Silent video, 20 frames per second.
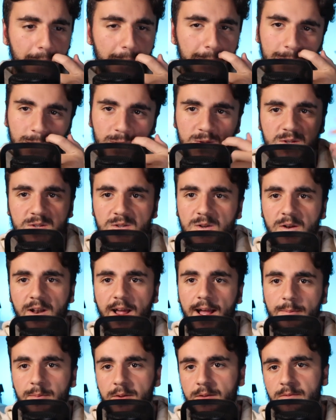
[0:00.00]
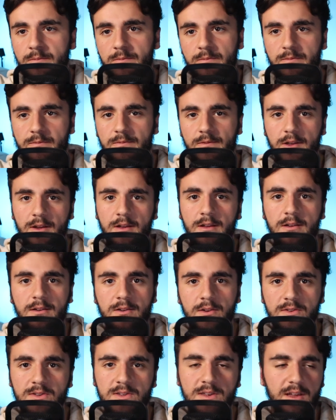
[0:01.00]
which is going to happen. Yeah,
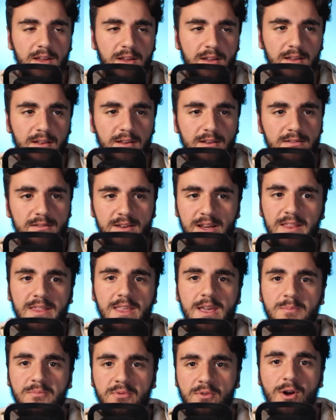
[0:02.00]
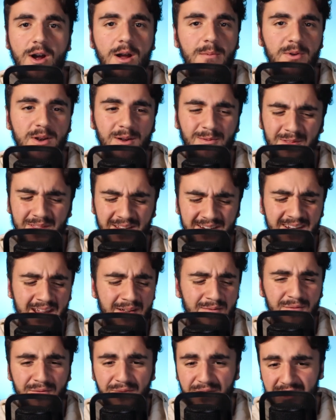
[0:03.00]
because in their prime, with
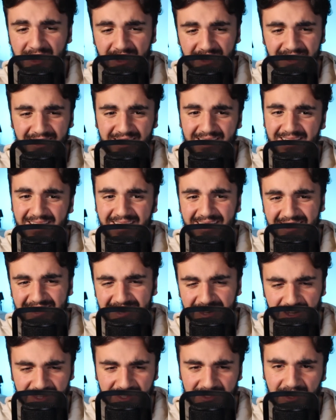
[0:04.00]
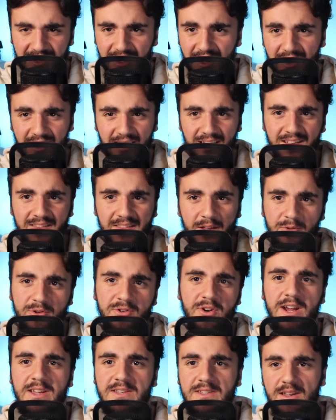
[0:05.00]
David Villa, Iniesta, they were
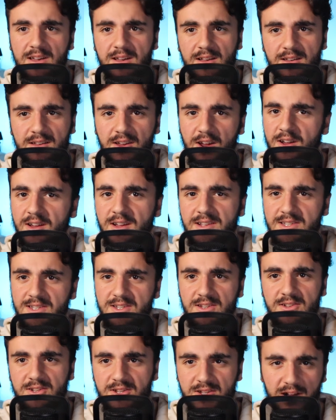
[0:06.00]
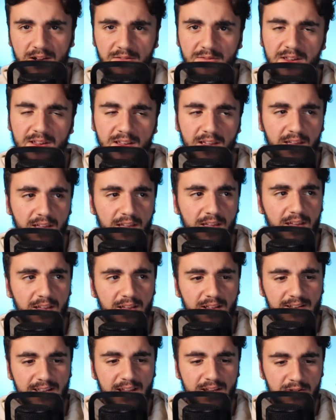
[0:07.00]
crazy. As Xavi,
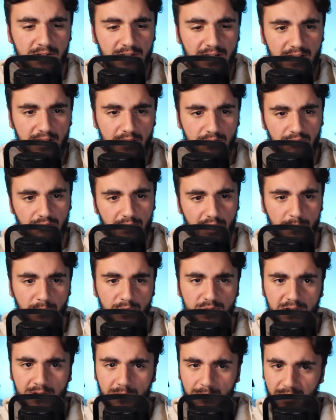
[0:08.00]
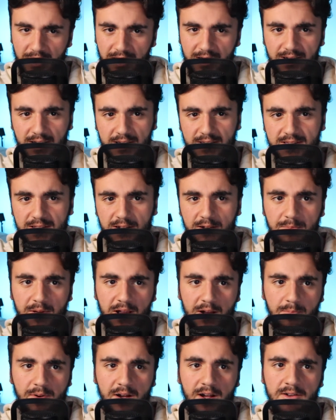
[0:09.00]
now you're getting a Ramos and a Piqué
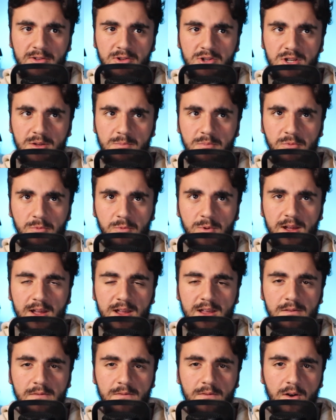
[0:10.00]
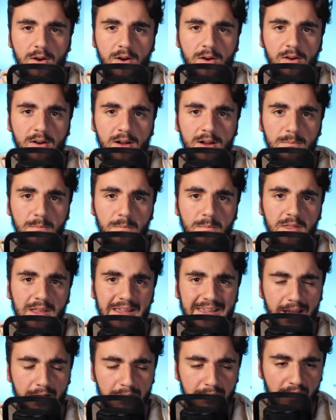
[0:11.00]
centre-back partnership where if I'm the
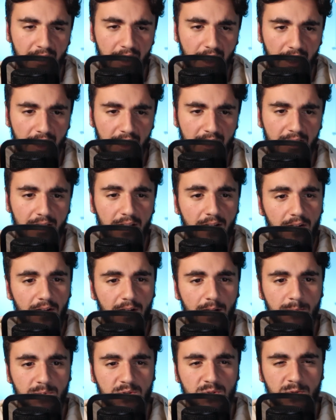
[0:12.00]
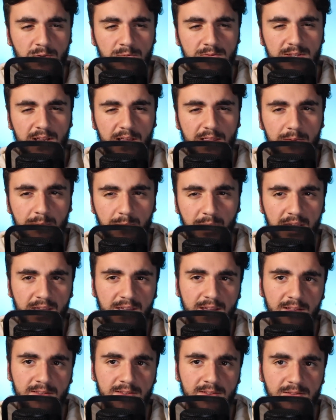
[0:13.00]
gaffer, I'm sort of telling
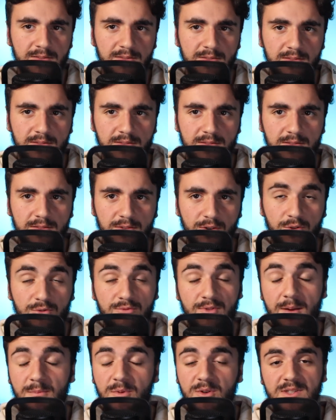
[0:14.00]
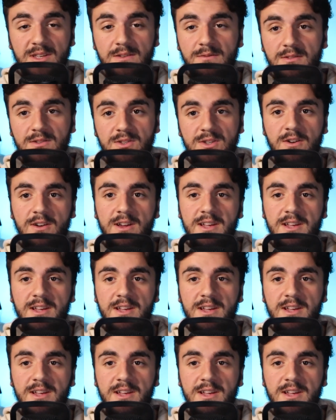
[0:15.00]
Piqué to, or Ramos even,